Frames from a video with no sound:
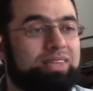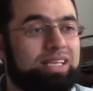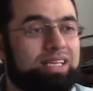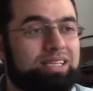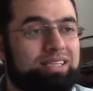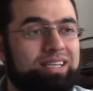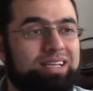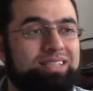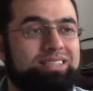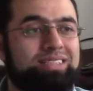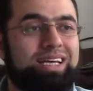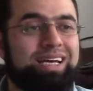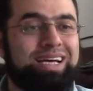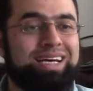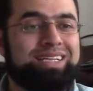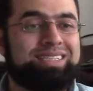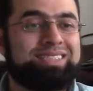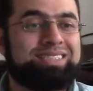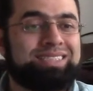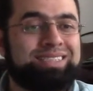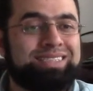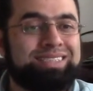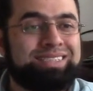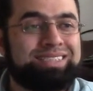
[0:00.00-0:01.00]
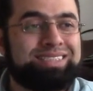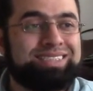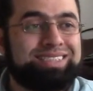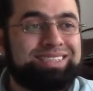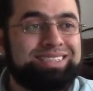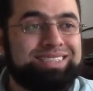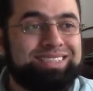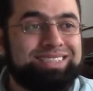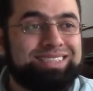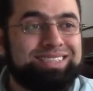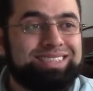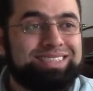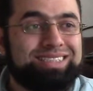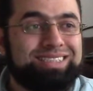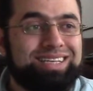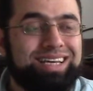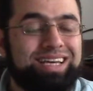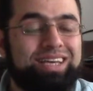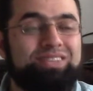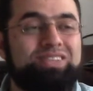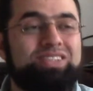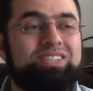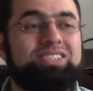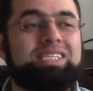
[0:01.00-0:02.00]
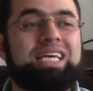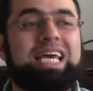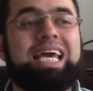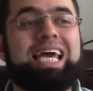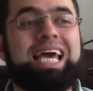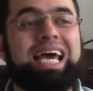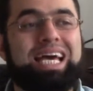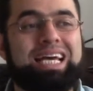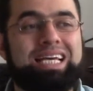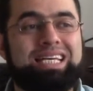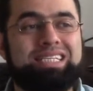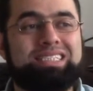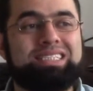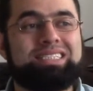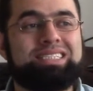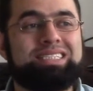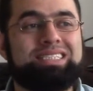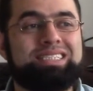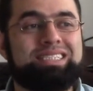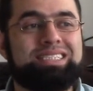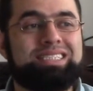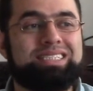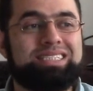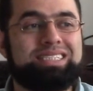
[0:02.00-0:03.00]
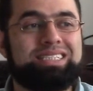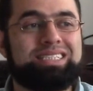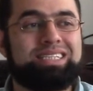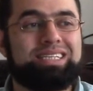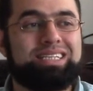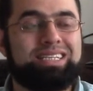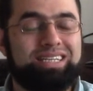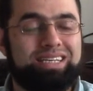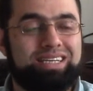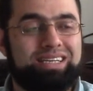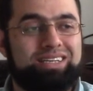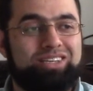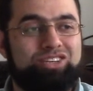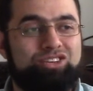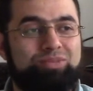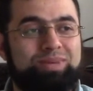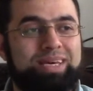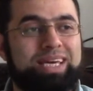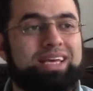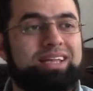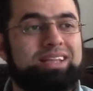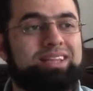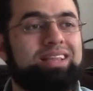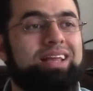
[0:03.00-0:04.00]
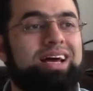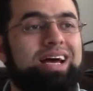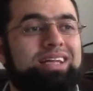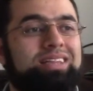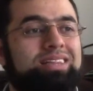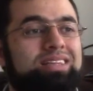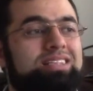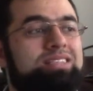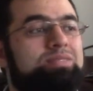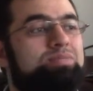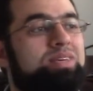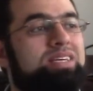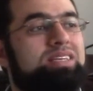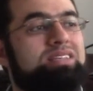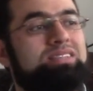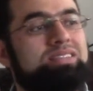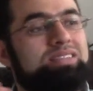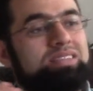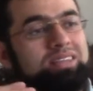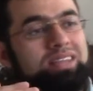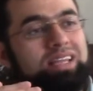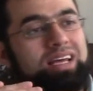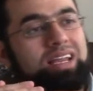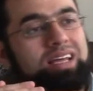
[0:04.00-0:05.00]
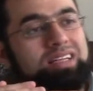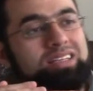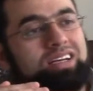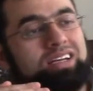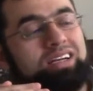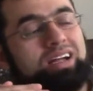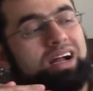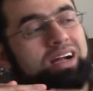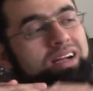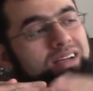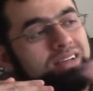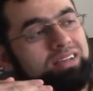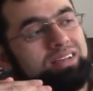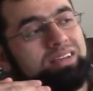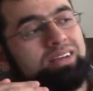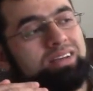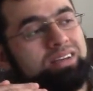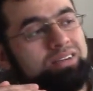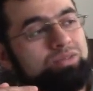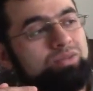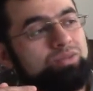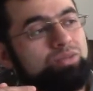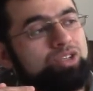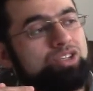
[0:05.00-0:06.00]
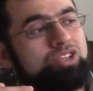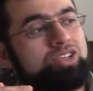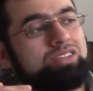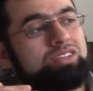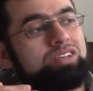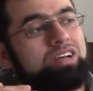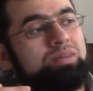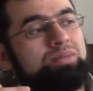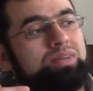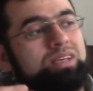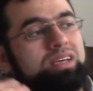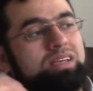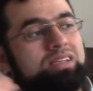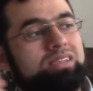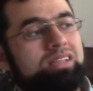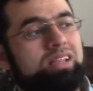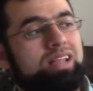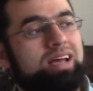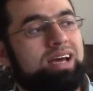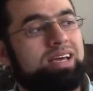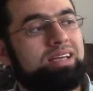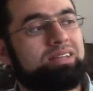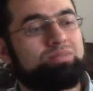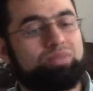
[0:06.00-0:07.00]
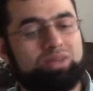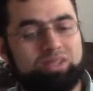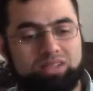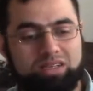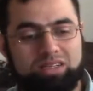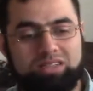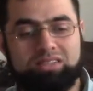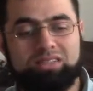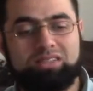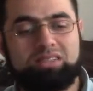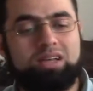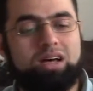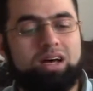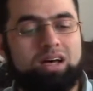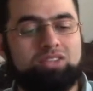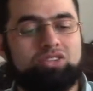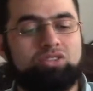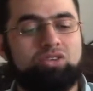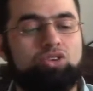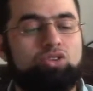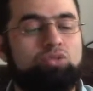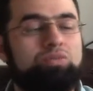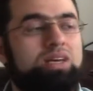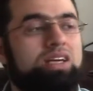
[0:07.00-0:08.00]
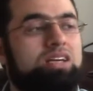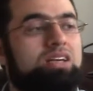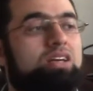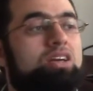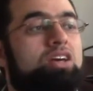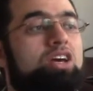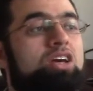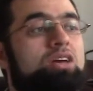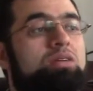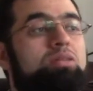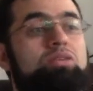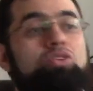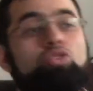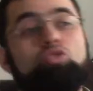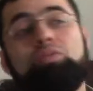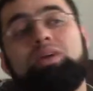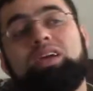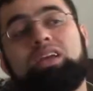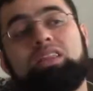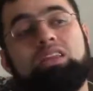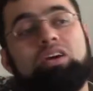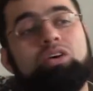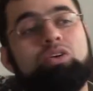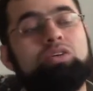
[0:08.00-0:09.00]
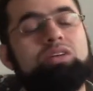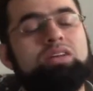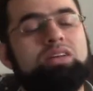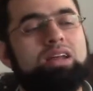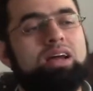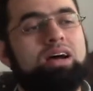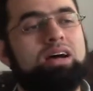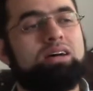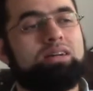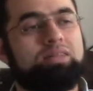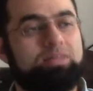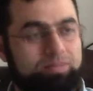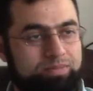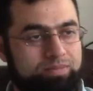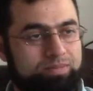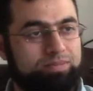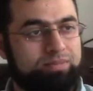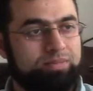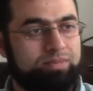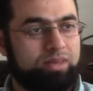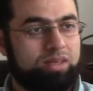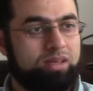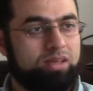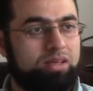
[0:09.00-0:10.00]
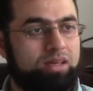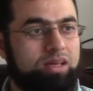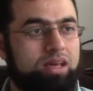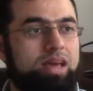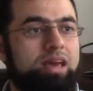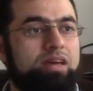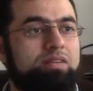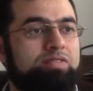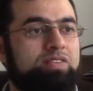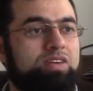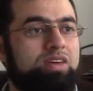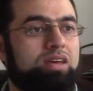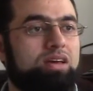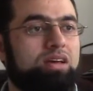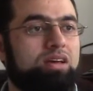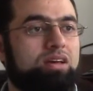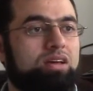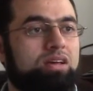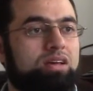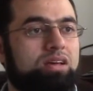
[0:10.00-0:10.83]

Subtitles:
Not an. If you say an, you make it light. This means the letter which is coming is light, but it's ta. So you make the gunna heavy.